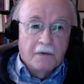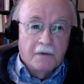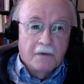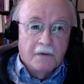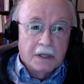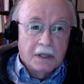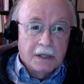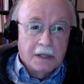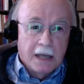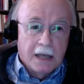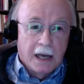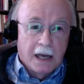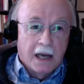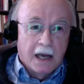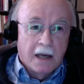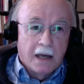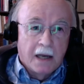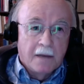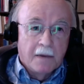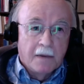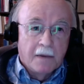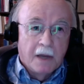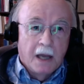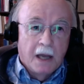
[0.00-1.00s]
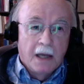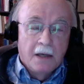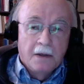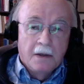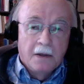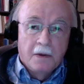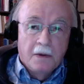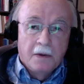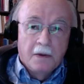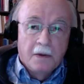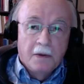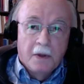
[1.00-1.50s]
of Ghazali
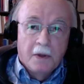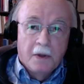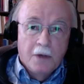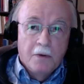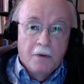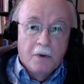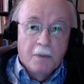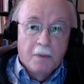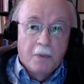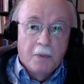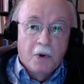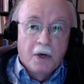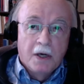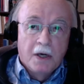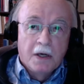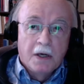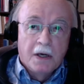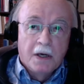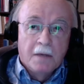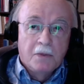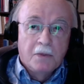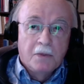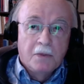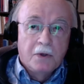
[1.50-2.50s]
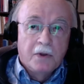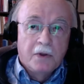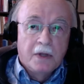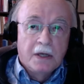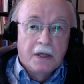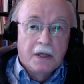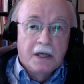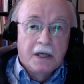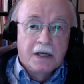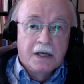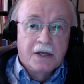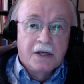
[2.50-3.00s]
and the one who appointed him to
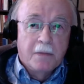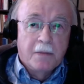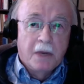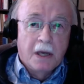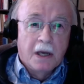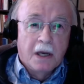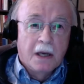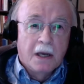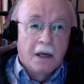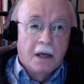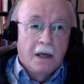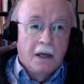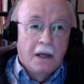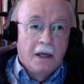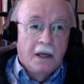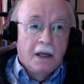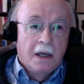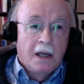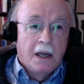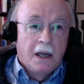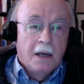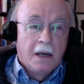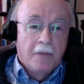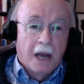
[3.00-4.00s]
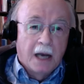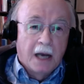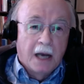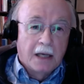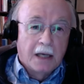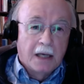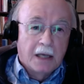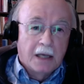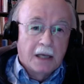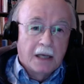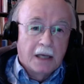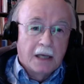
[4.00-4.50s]
the Nizamiyya in
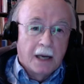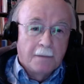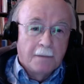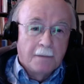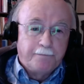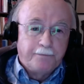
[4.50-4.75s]
Baghdad.